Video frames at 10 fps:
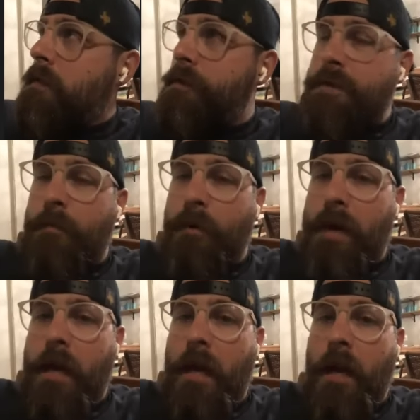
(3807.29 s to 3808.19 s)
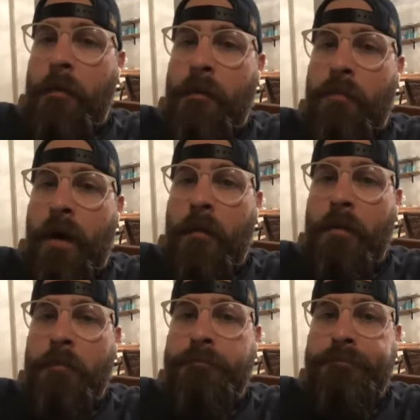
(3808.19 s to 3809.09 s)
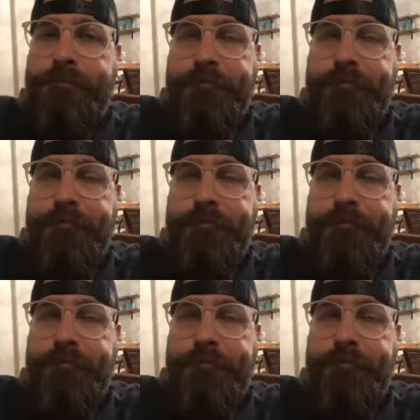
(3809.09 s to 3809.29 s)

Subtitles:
It was a pretty common problem.